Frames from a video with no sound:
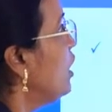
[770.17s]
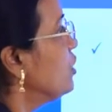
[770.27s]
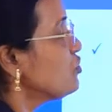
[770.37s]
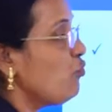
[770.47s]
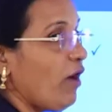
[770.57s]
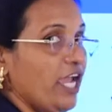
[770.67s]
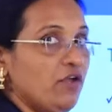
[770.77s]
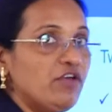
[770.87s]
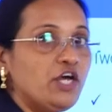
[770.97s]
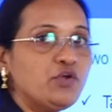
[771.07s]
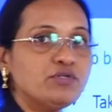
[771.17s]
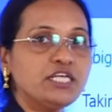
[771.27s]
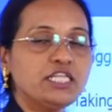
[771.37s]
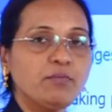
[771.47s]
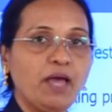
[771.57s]
So, why we are
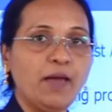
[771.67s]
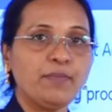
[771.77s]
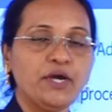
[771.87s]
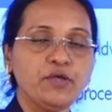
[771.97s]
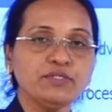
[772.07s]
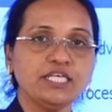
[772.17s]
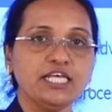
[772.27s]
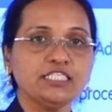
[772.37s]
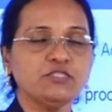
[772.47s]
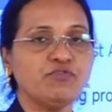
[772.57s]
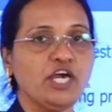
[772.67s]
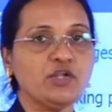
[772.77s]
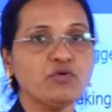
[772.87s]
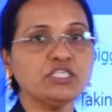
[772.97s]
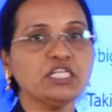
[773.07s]
using the MapReduce is, we are
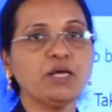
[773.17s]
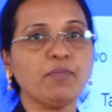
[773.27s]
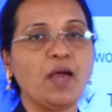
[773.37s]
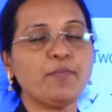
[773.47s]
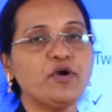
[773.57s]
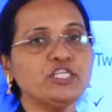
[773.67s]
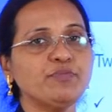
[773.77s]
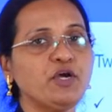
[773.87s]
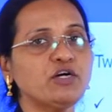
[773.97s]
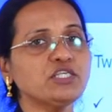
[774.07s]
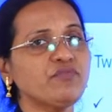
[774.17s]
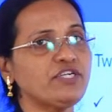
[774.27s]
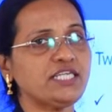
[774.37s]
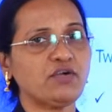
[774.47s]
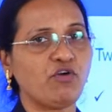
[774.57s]
using the MapReduce because of
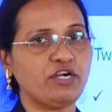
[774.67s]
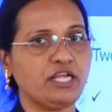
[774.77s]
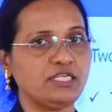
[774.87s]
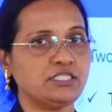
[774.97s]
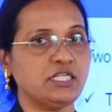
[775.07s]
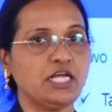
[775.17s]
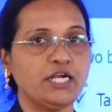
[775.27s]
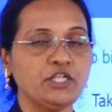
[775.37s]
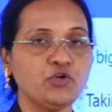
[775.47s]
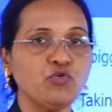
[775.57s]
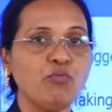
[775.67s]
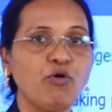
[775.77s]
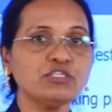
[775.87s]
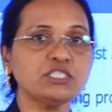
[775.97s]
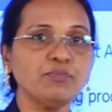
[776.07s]
its advantage. Then the two
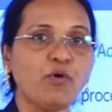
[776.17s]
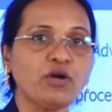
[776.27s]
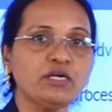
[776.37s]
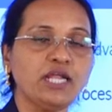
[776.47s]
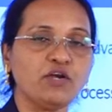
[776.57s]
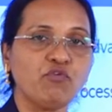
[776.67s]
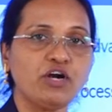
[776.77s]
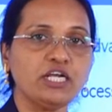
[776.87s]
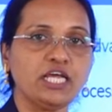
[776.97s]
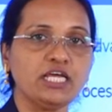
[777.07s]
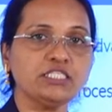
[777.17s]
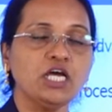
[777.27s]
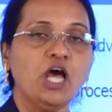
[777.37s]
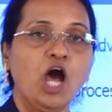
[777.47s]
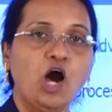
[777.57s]
most important advantage
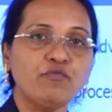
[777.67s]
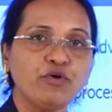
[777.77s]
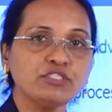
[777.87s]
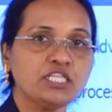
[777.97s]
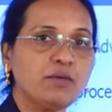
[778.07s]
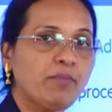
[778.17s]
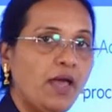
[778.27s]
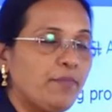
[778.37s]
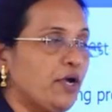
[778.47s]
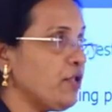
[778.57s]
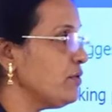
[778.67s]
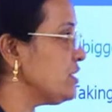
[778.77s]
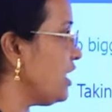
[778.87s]
of using the MapReduce